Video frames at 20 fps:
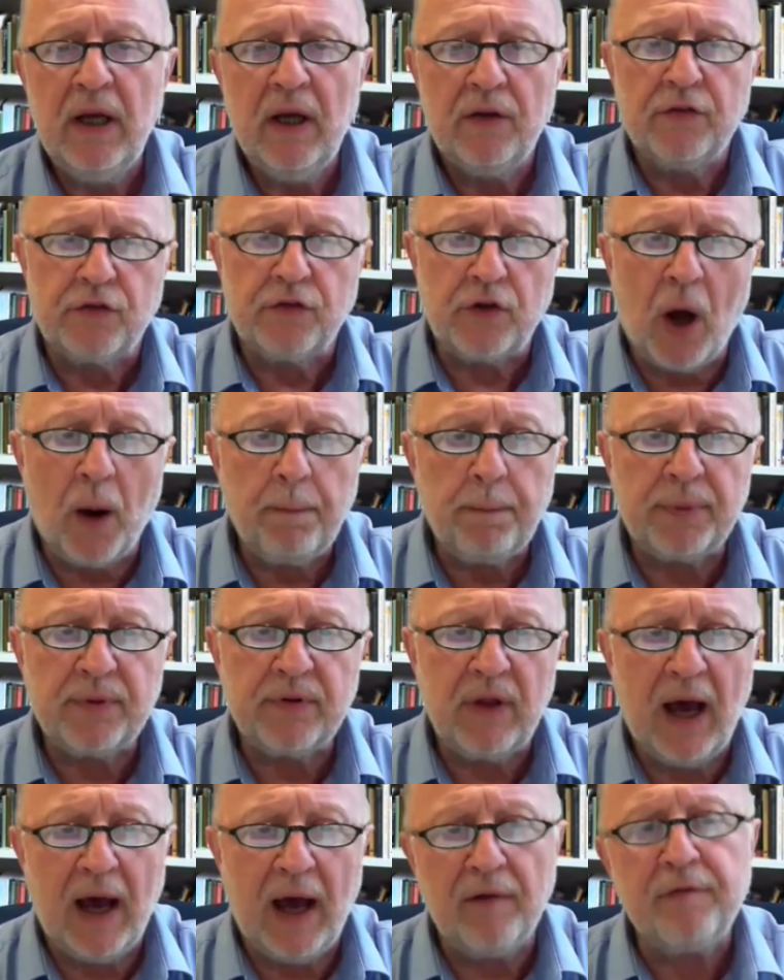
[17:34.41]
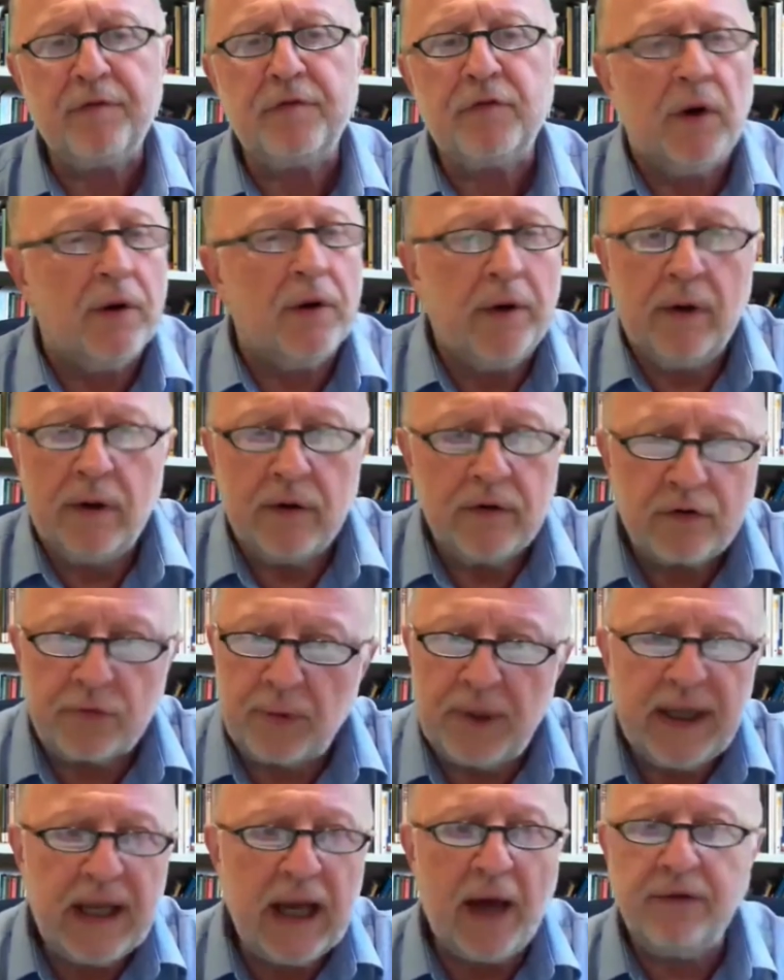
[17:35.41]
stopped after
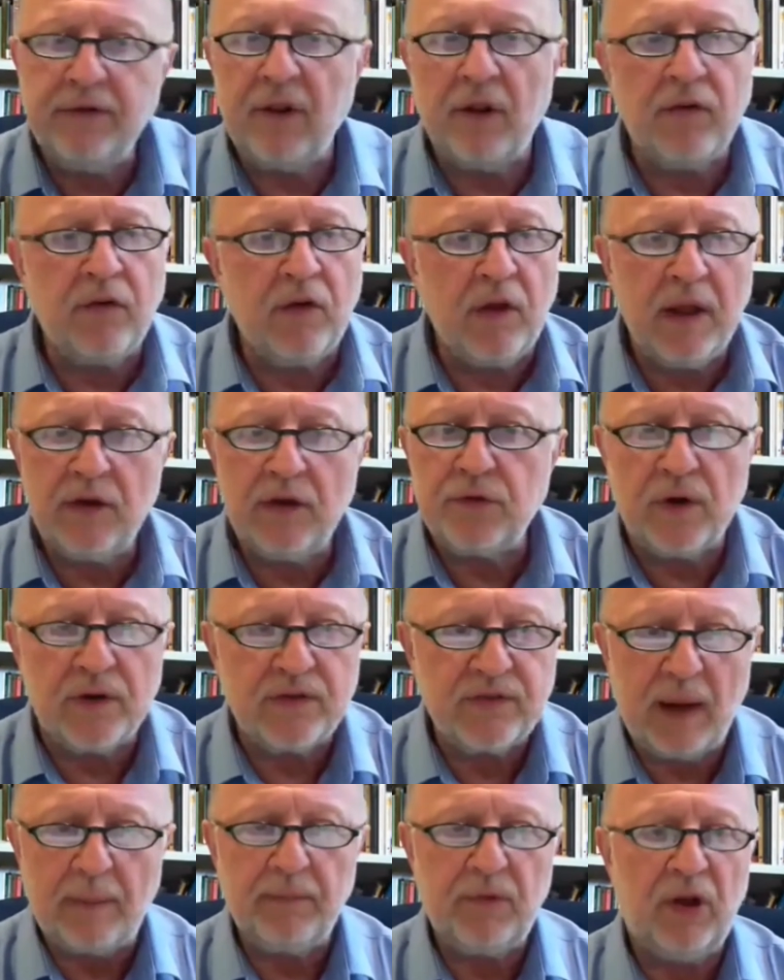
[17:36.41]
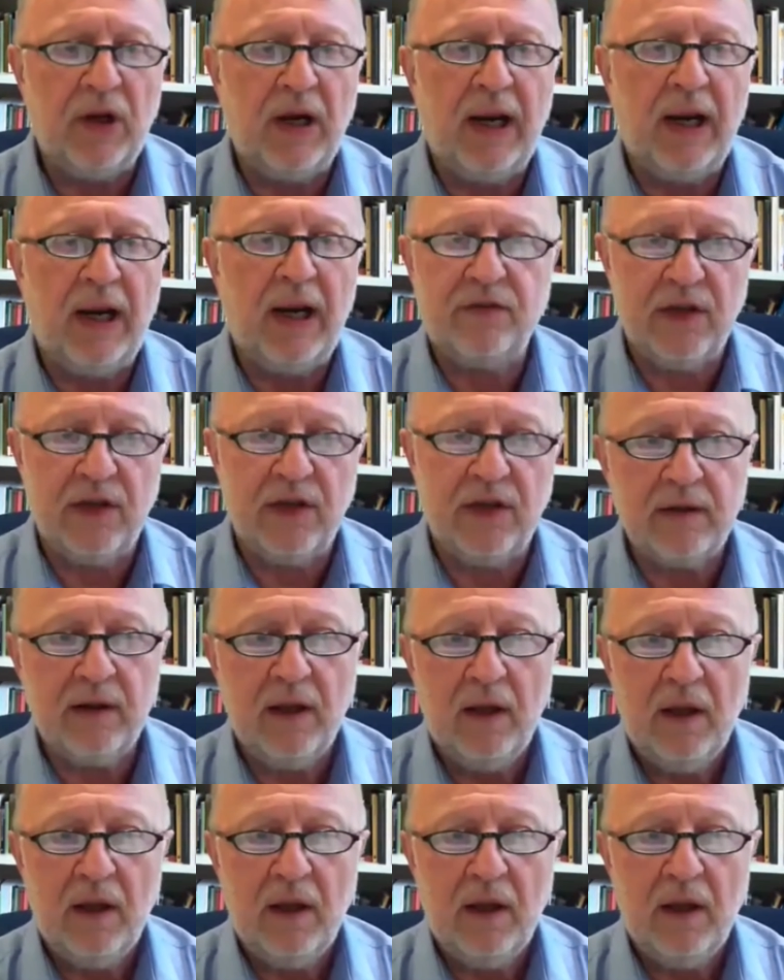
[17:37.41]
300 years or something like that.